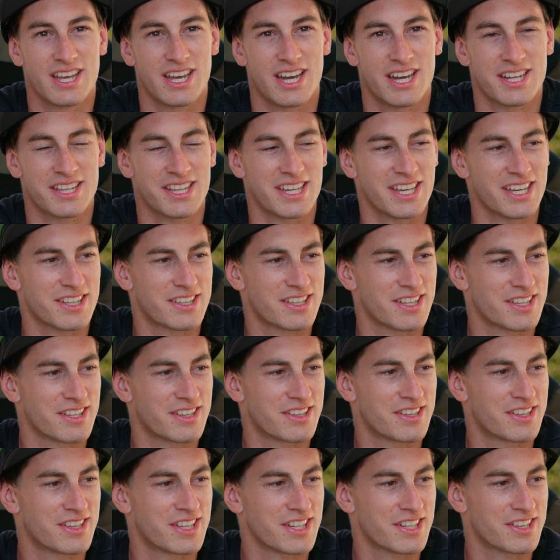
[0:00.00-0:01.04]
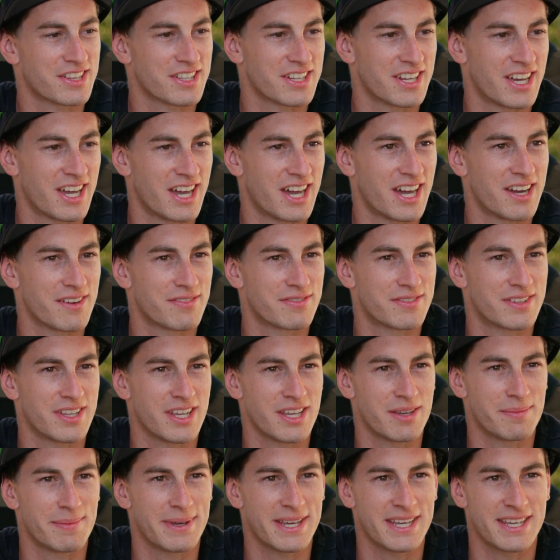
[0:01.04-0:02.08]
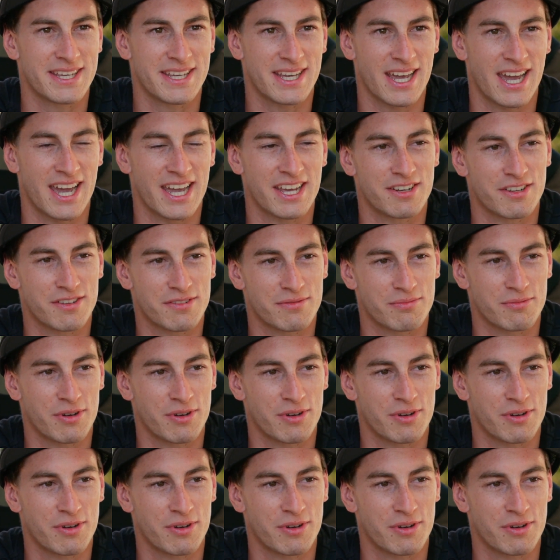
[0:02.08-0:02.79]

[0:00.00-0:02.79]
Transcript: I think it's a 6.5 dB gain as